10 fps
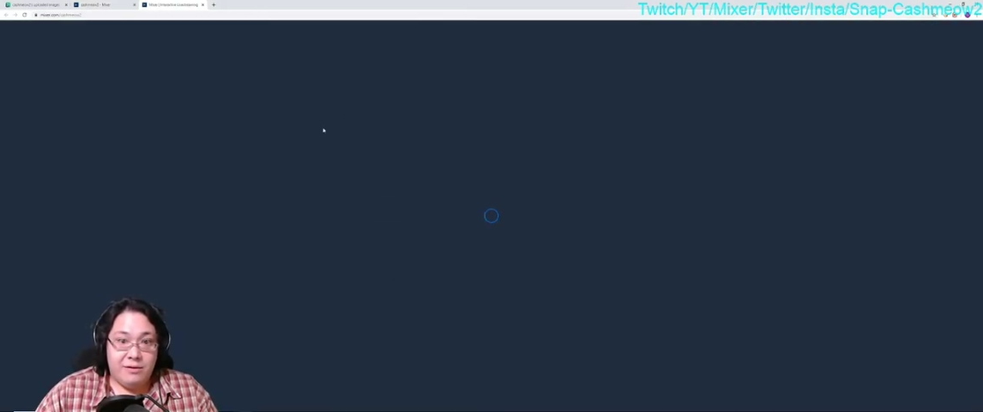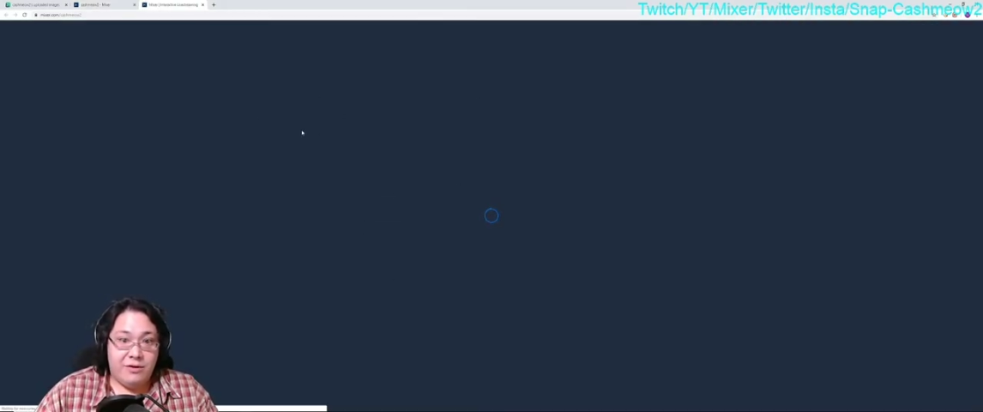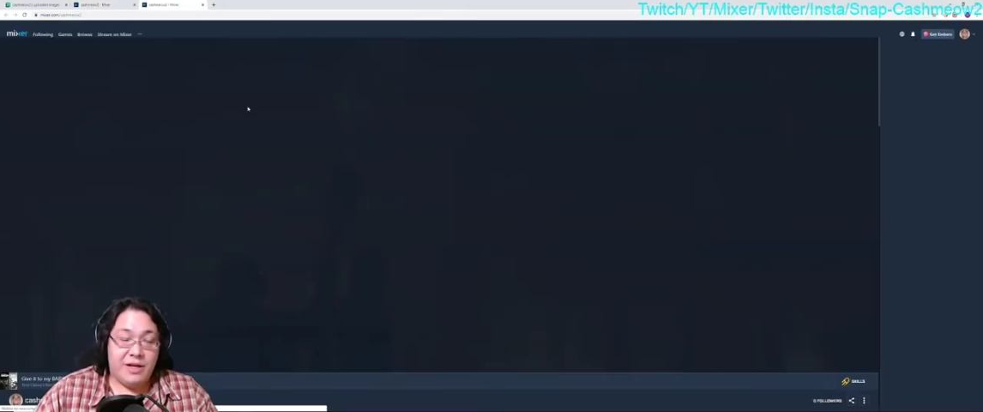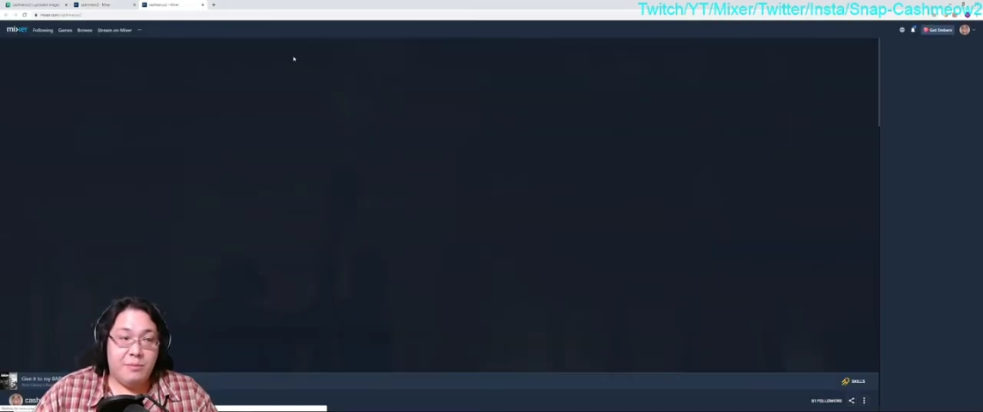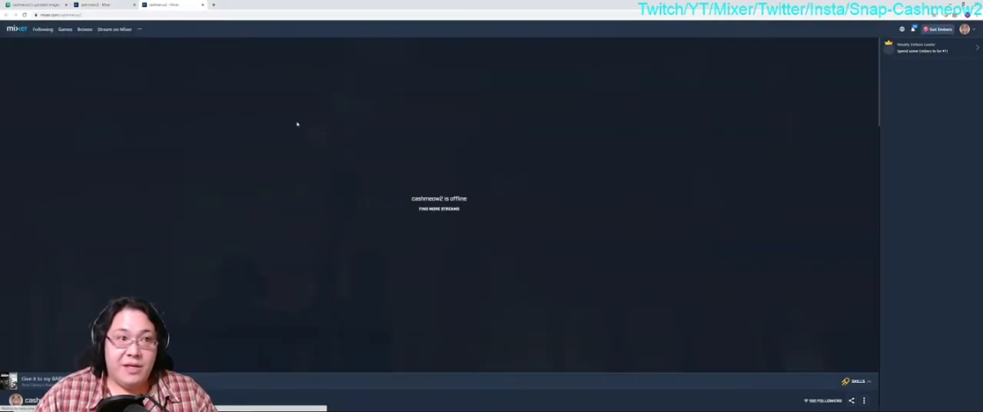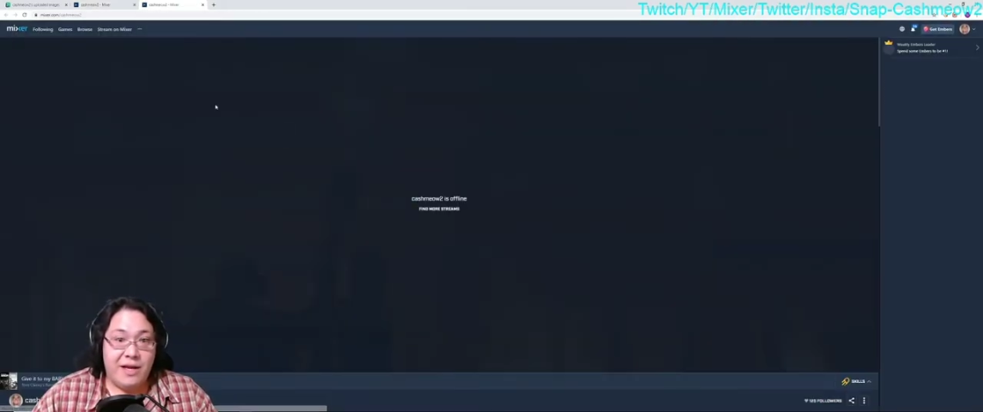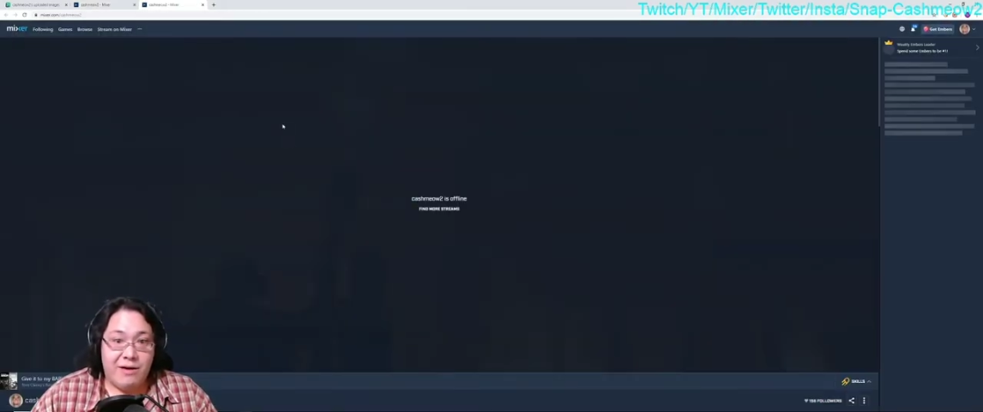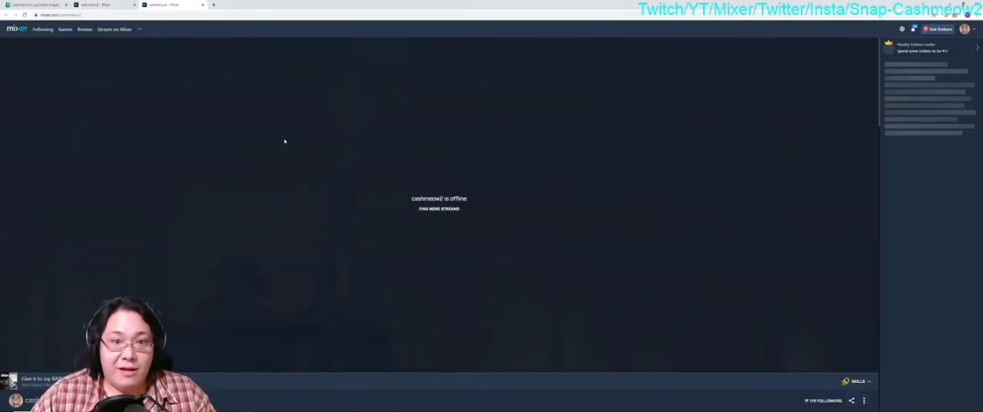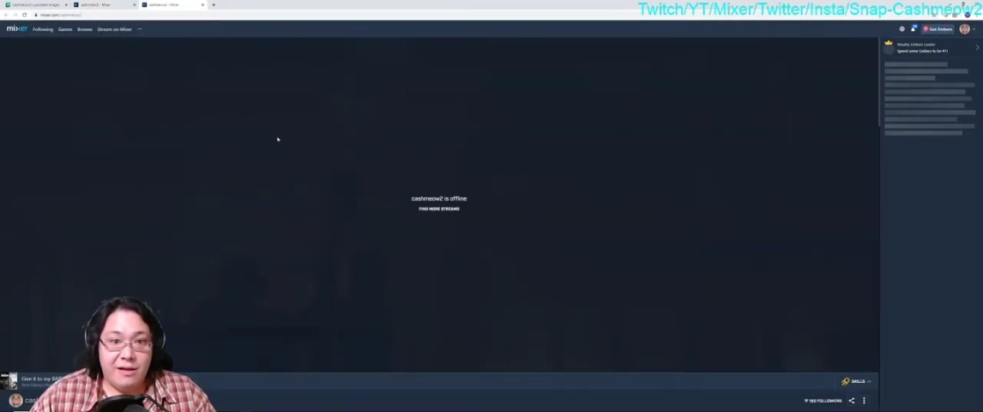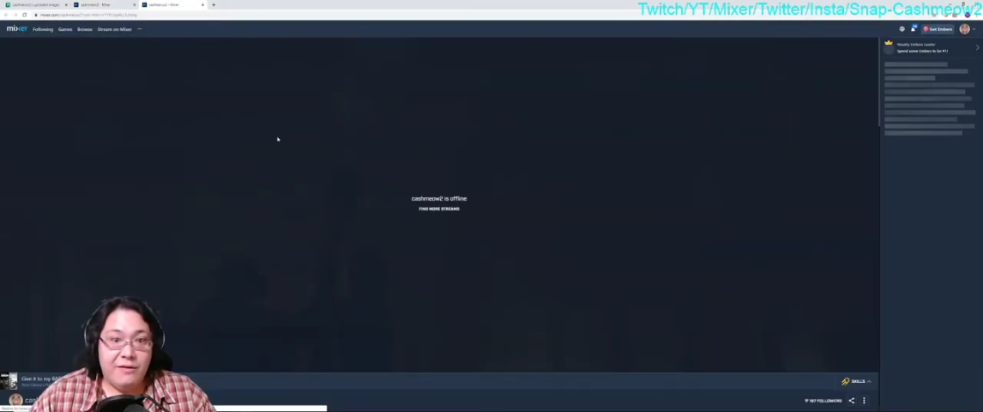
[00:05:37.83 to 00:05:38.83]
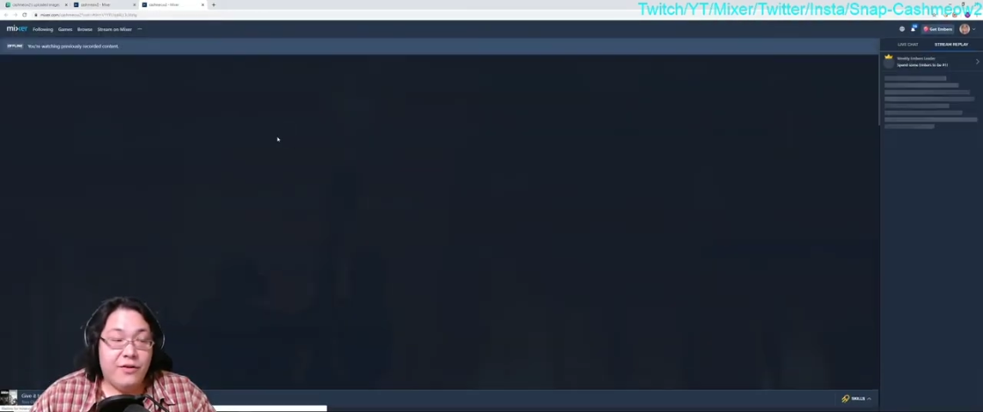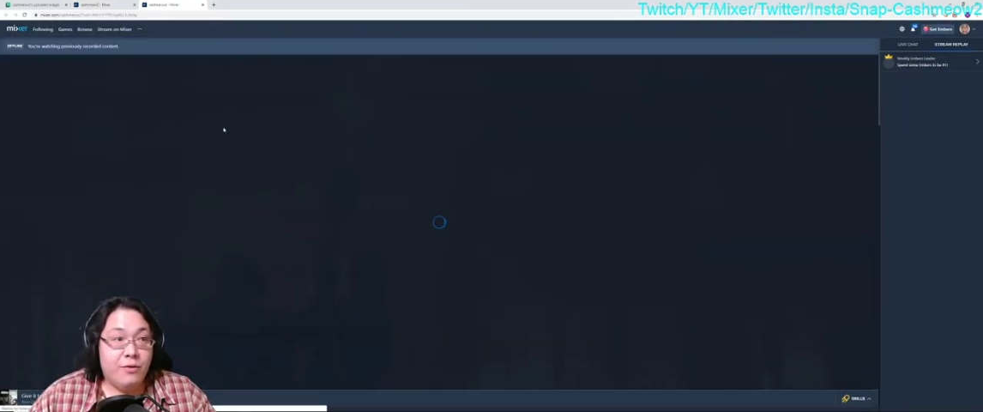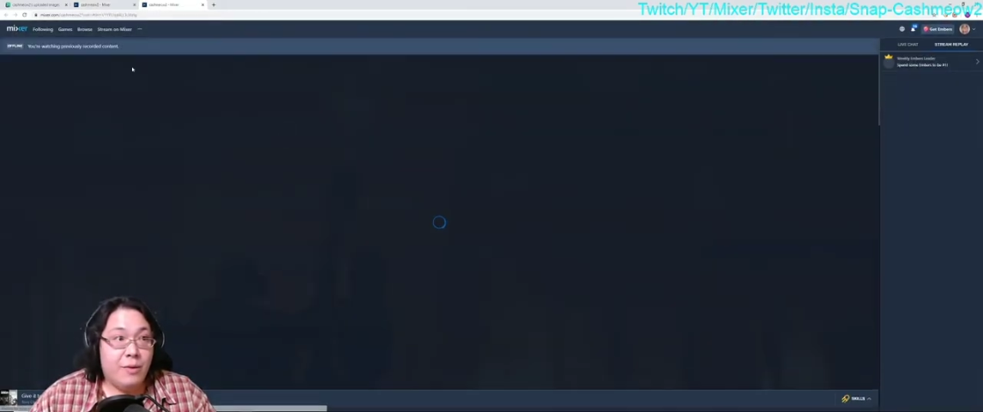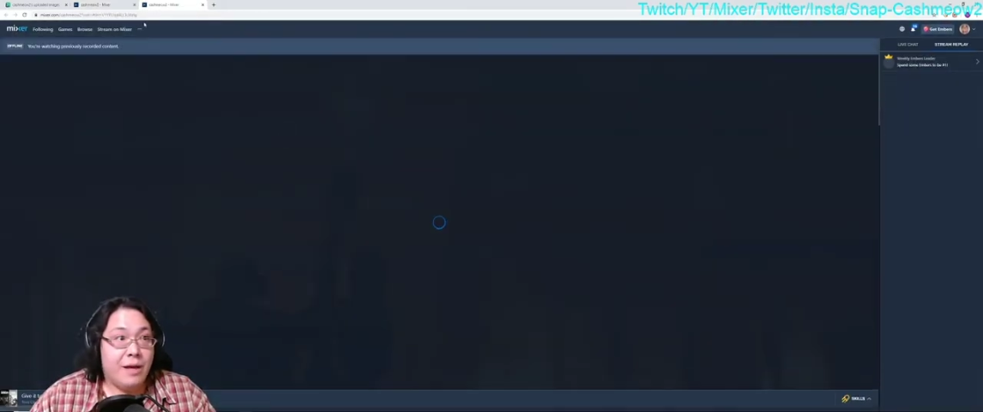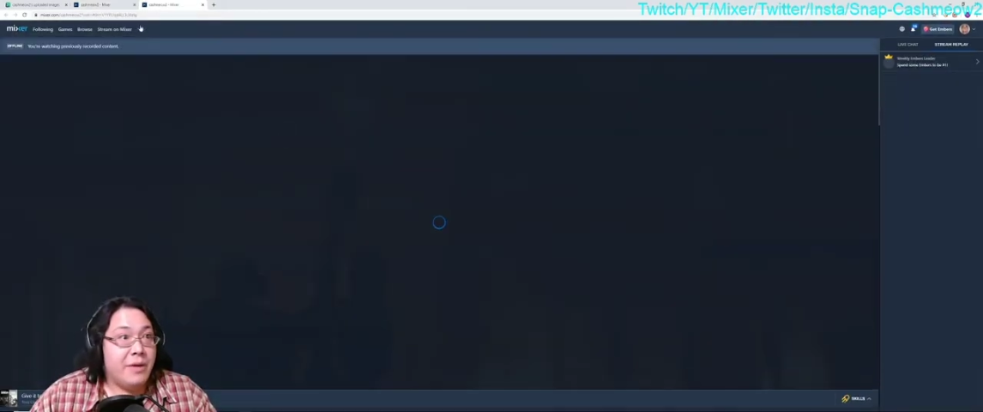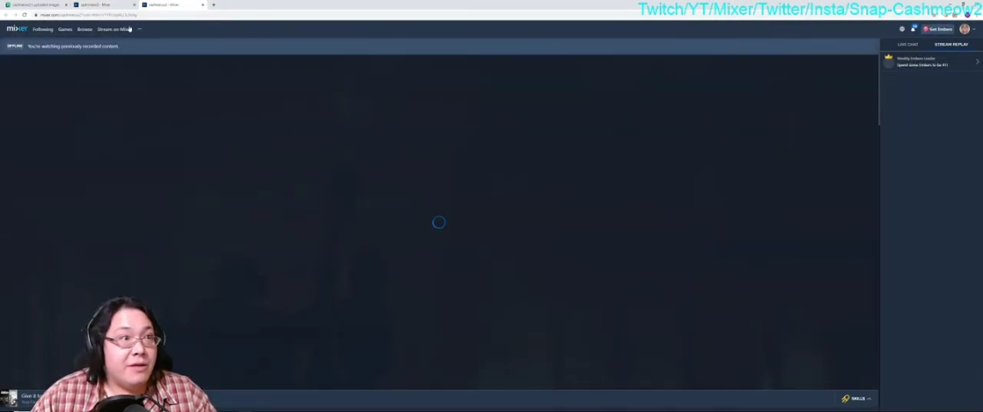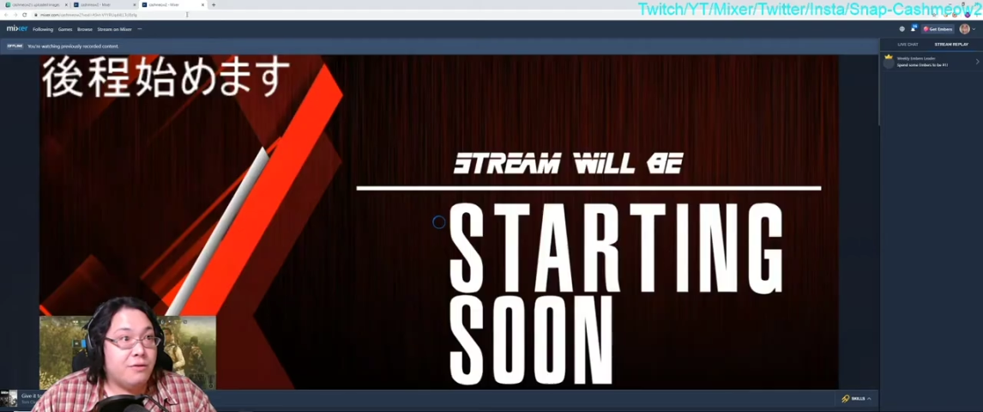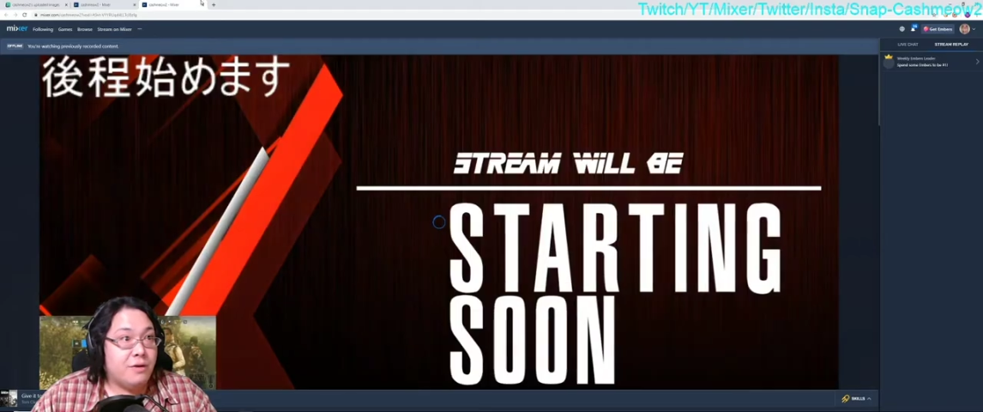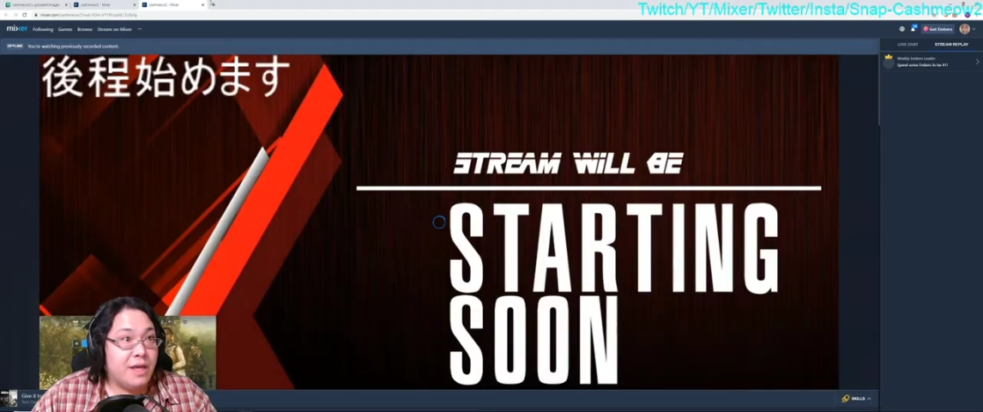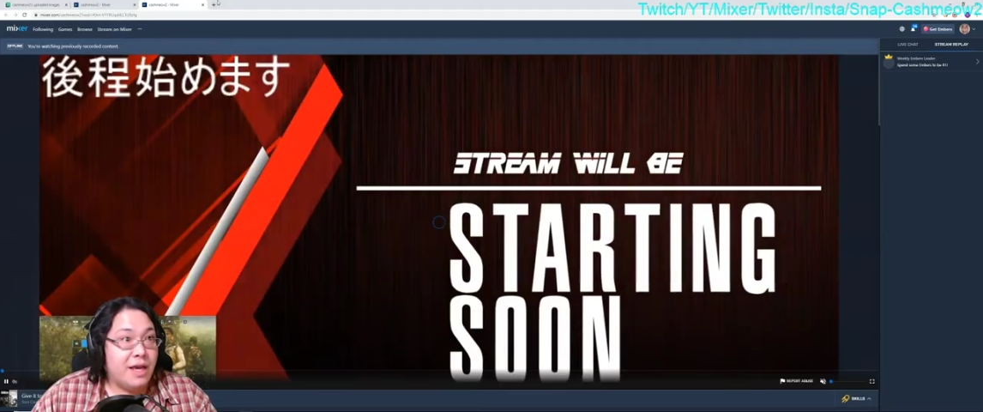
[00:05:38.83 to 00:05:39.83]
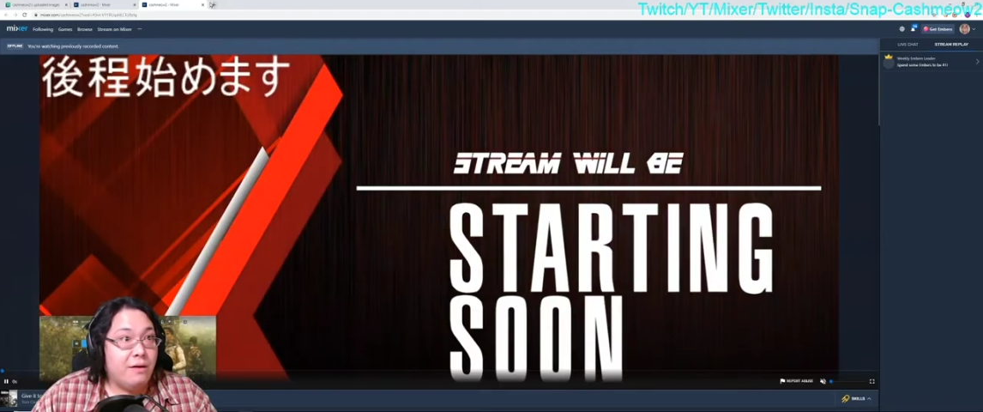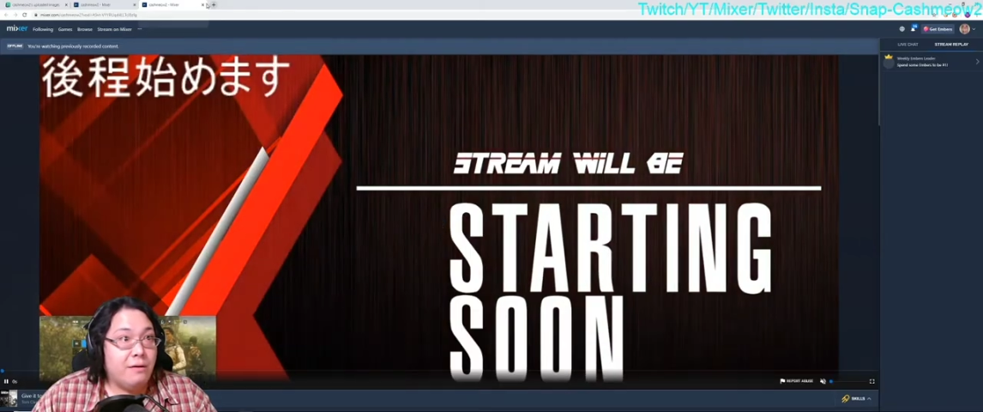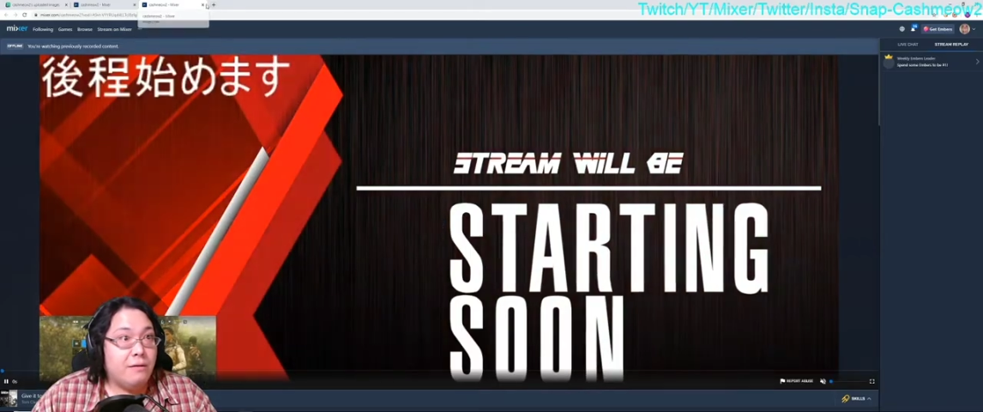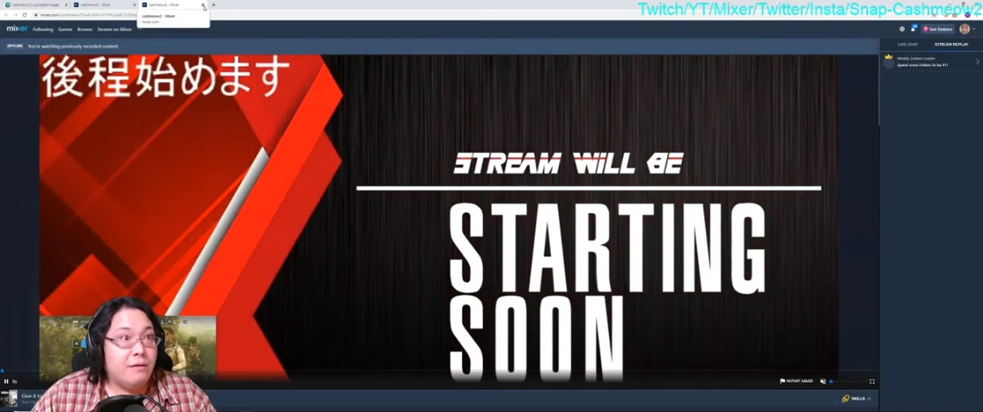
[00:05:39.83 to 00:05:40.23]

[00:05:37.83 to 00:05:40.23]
direct me directly to my Mixer account.